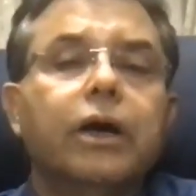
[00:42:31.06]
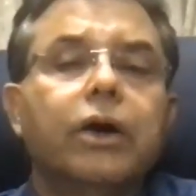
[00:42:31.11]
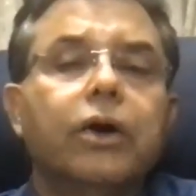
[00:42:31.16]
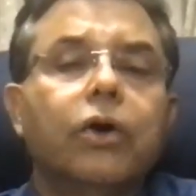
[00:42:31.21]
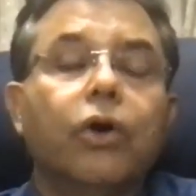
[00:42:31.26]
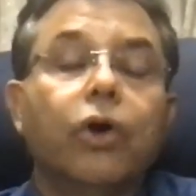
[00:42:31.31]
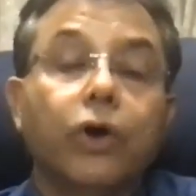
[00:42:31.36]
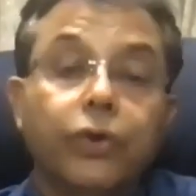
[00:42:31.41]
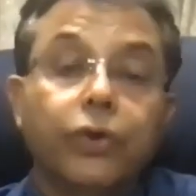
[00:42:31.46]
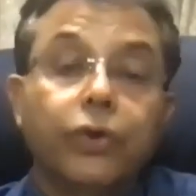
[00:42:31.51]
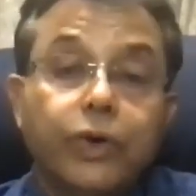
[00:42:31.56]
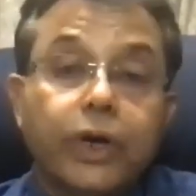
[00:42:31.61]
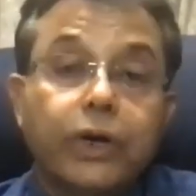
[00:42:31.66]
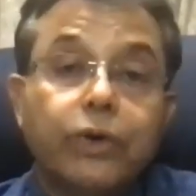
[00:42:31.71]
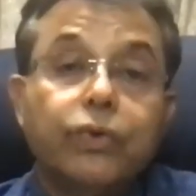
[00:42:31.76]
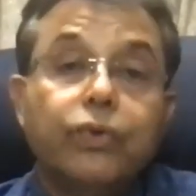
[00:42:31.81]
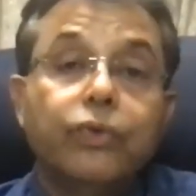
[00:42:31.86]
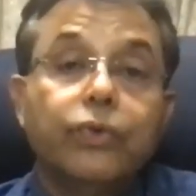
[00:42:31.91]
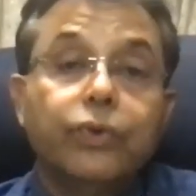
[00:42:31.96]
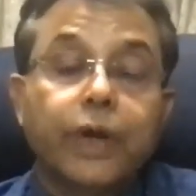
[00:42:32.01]
Or you can
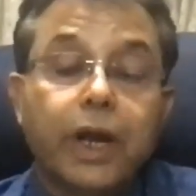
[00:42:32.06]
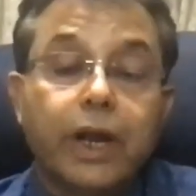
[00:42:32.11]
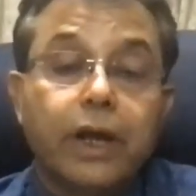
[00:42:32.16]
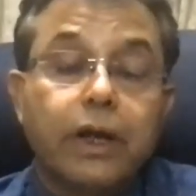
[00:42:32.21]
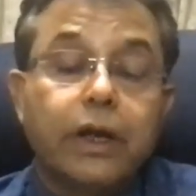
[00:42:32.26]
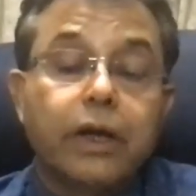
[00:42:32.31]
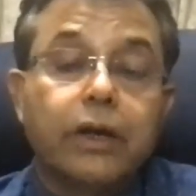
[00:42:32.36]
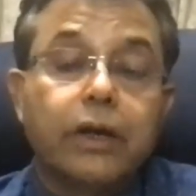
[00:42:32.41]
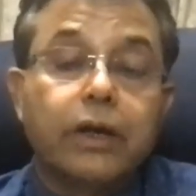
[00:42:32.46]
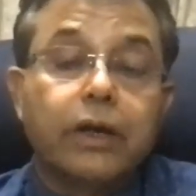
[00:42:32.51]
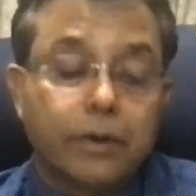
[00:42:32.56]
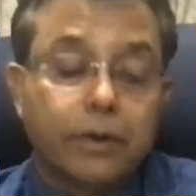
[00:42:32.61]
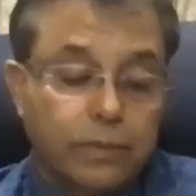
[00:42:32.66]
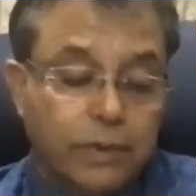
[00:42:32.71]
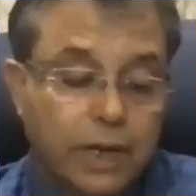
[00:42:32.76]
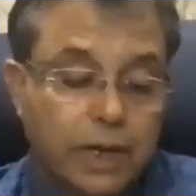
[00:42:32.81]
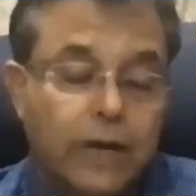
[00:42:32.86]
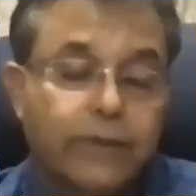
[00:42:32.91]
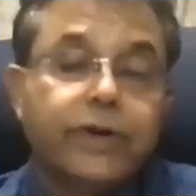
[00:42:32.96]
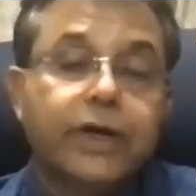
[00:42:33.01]
do.
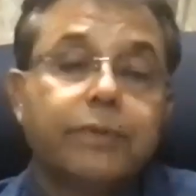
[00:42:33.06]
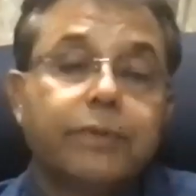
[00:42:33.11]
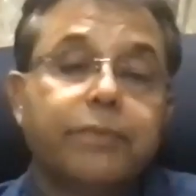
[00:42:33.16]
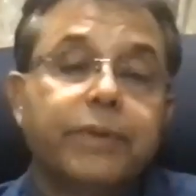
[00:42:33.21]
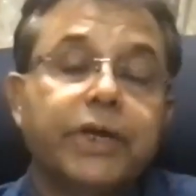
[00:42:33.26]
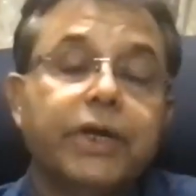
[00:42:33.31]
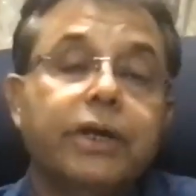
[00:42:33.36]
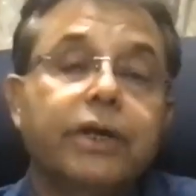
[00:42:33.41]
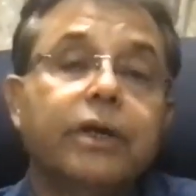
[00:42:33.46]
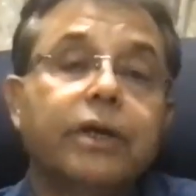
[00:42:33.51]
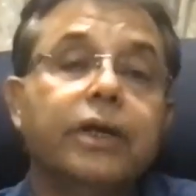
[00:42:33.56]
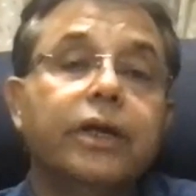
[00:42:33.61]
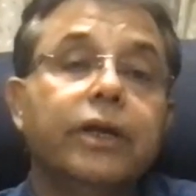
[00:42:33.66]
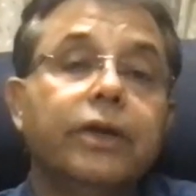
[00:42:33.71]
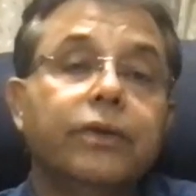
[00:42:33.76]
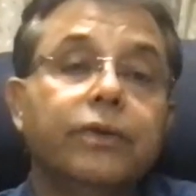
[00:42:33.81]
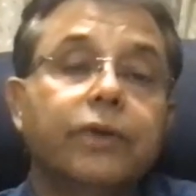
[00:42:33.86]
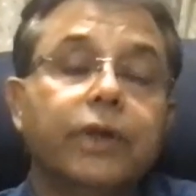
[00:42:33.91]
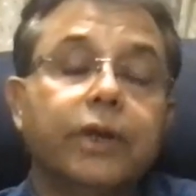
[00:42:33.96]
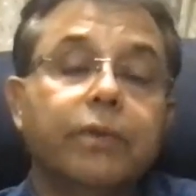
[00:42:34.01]
I have done
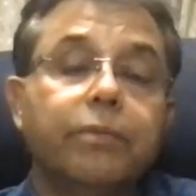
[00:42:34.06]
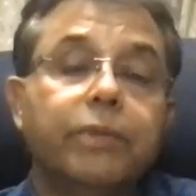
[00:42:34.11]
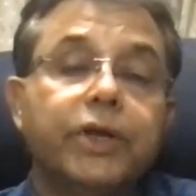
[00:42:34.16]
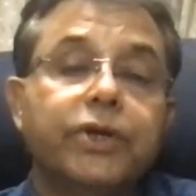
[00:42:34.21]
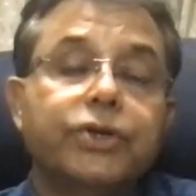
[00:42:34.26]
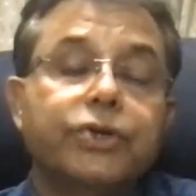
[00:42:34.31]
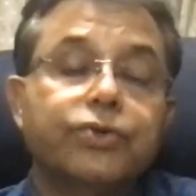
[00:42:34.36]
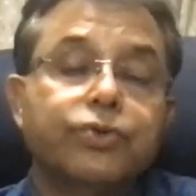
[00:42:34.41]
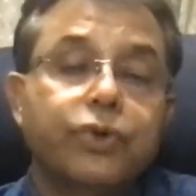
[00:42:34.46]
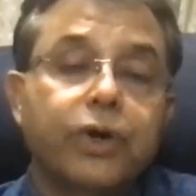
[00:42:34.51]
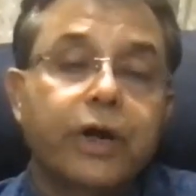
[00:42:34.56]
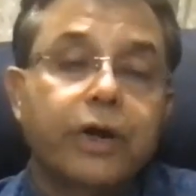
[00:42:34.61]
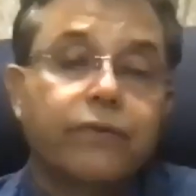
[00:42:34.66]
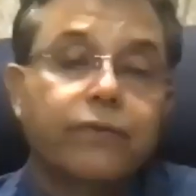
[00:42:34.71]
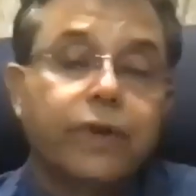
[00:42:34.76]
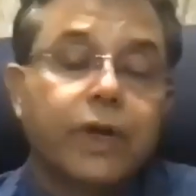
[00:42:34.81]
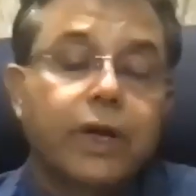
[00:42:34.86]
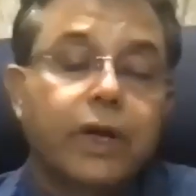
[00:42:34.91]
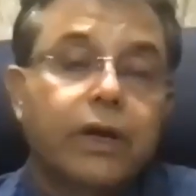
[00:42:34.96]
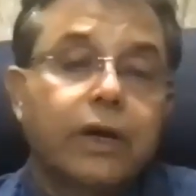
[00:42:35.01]
in patients who
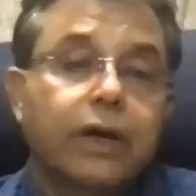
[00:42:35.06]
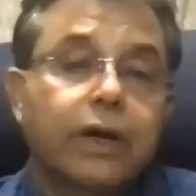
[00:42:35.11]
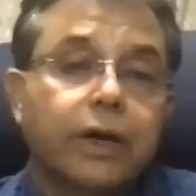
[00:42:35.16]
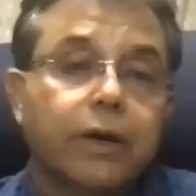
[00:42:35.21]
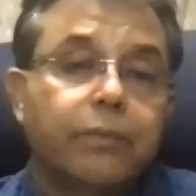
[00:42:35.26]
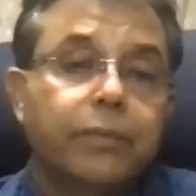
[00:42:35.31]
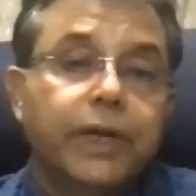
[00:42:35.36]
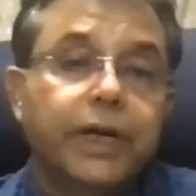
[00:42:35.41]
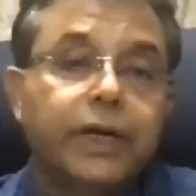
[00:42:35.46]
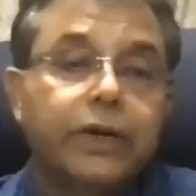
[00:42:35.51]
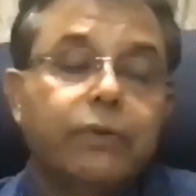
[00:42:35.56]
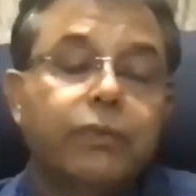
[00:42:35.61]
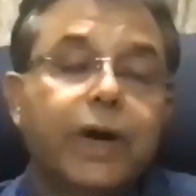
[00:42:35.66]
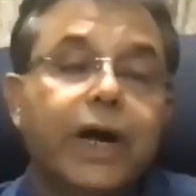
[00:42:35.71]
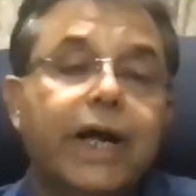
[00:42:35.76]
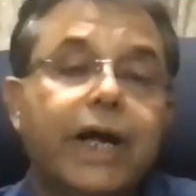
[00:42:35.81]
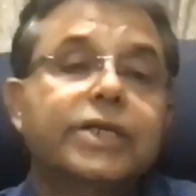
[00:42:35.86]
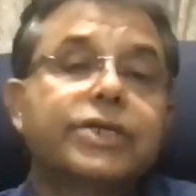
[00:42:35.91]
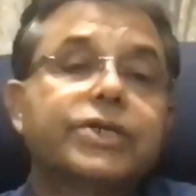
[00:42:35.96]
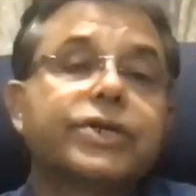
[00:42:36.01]
have completely
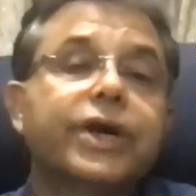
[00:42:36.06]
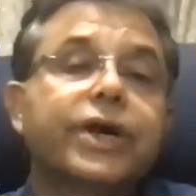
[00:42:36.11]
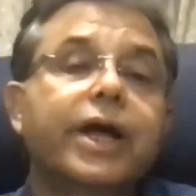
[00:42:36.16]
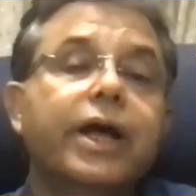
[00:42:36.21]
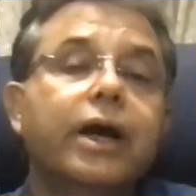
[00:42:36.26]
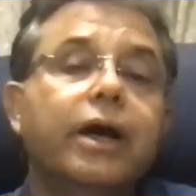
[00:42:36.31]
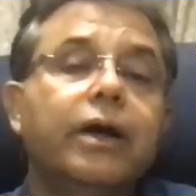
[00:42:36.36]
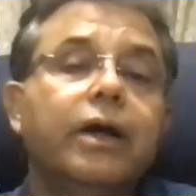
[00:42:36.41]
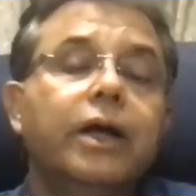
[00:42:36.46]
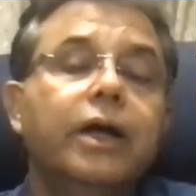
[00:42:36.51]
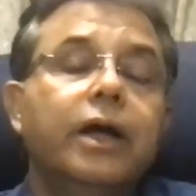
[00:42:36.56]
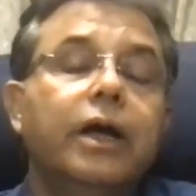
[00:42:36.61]
white stria.